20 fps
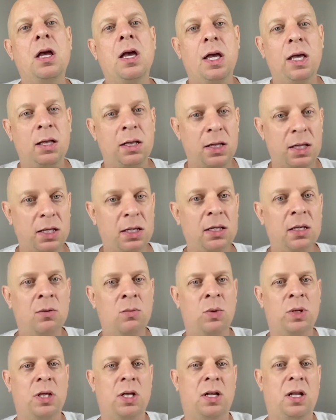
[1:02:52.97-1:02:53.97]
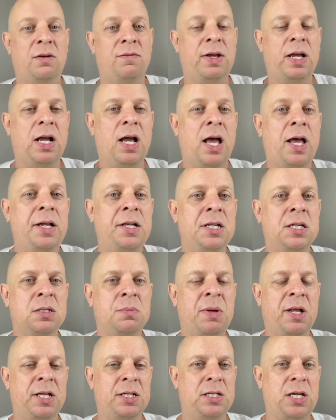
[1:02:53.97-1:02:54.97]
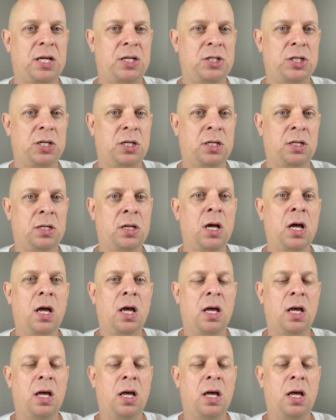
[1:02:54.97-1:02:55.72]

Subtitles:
And then with the loving kindness meditation